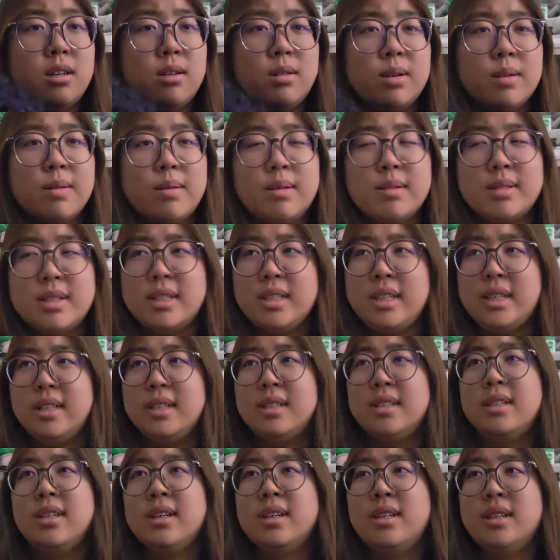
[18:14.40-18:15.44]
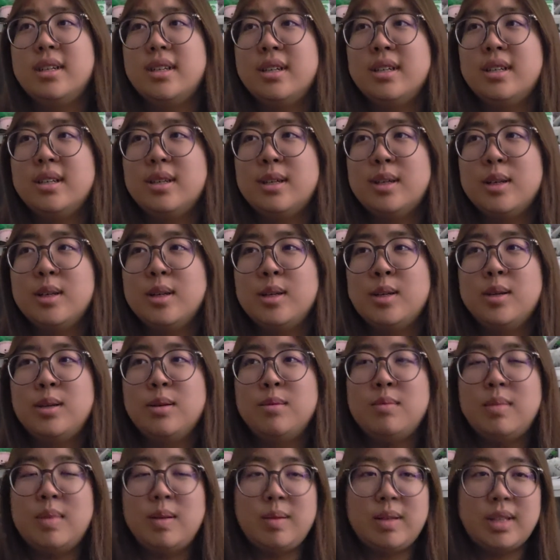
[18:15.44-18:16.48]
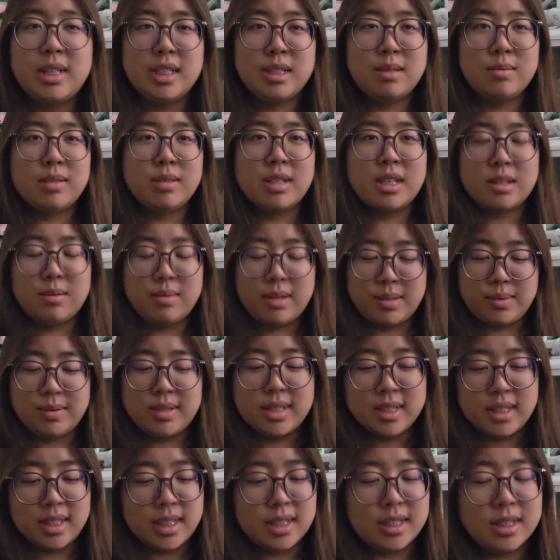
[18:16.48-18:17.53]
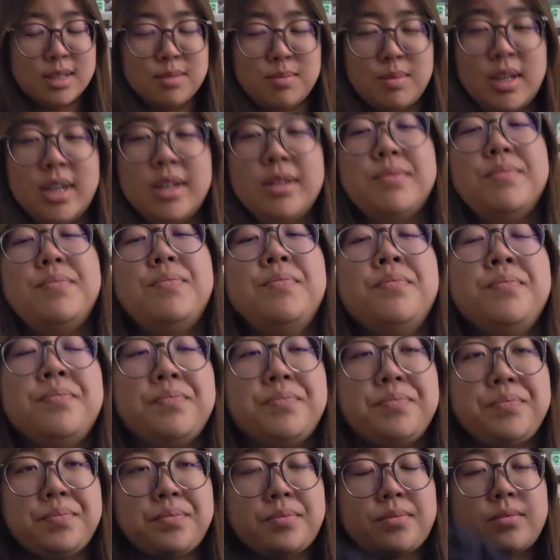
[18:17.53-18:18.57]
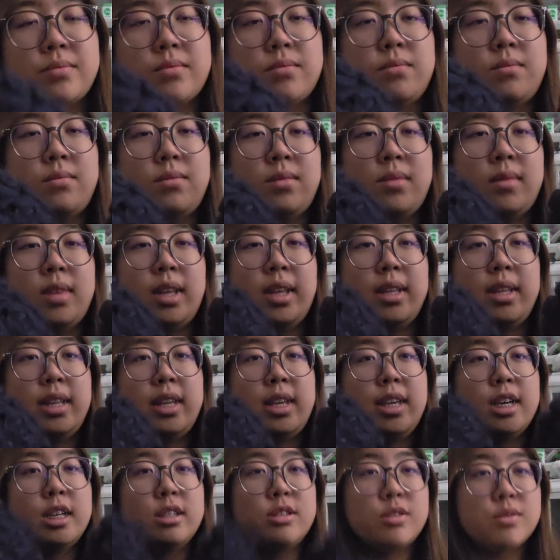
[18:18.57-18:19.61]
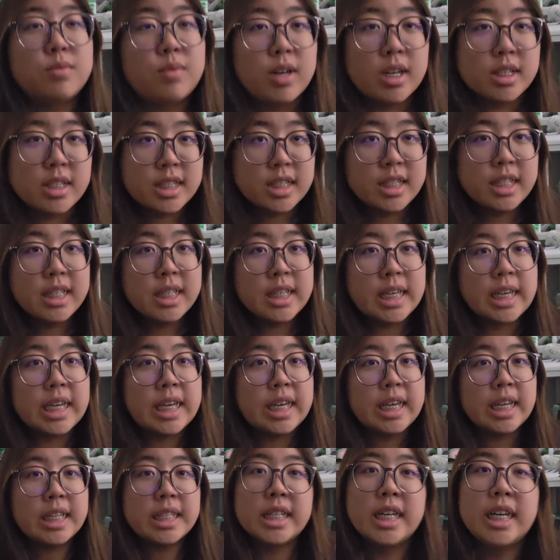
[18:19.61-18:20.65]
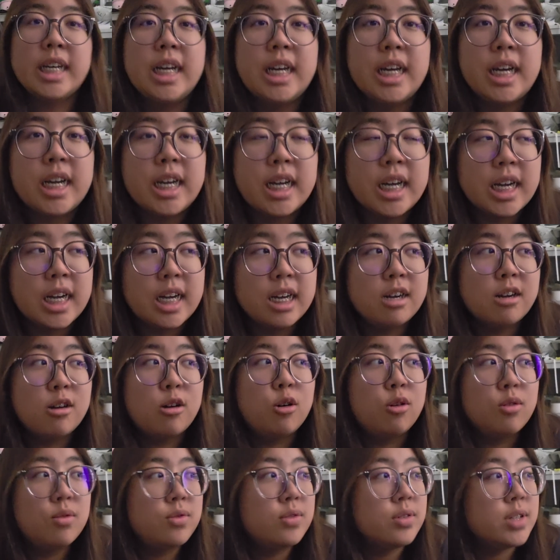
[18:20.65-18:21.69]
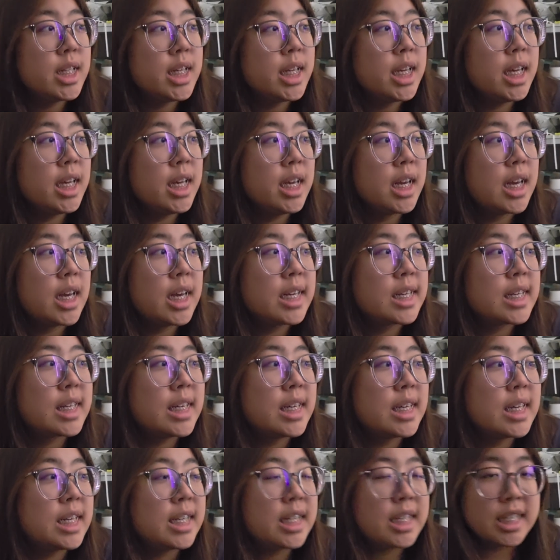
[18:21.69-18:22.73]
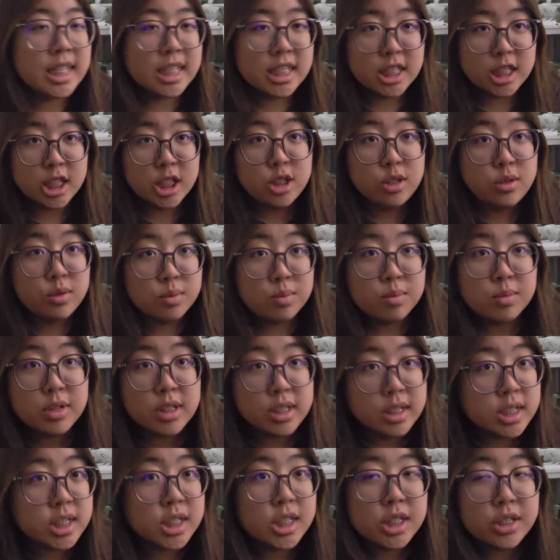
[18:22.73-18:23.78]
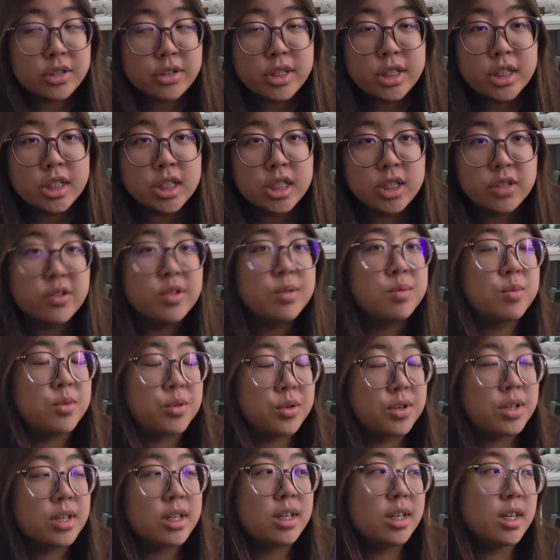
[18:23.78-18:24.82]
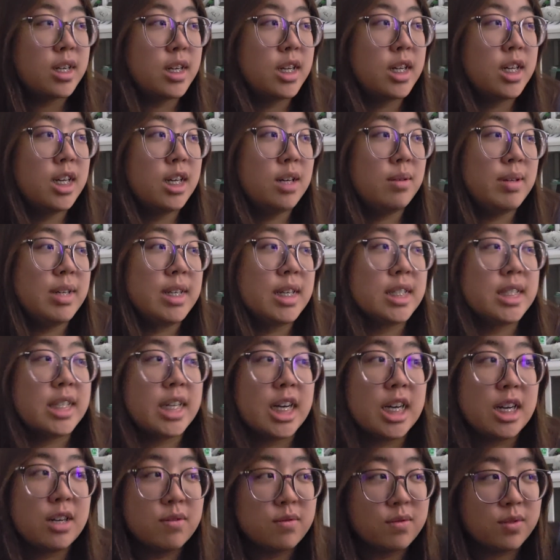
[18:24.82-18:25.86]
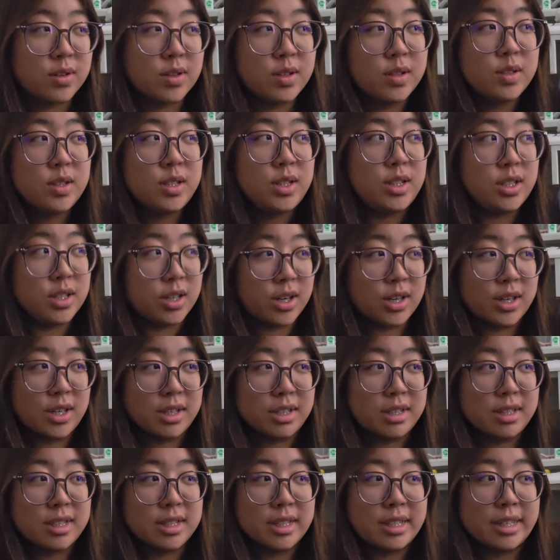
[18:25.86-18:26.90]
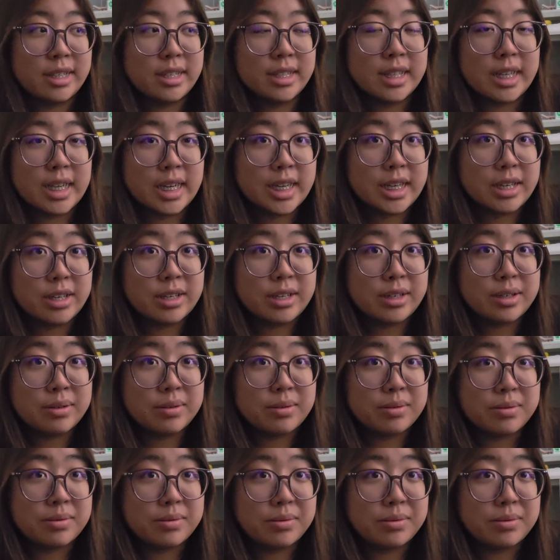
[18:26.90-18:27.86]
Oh, I'll sneeze. Maybe this is gonna make me sneeze, but thank you guys for watching, and hopefully I could continue this series even more, because I have yarn there that I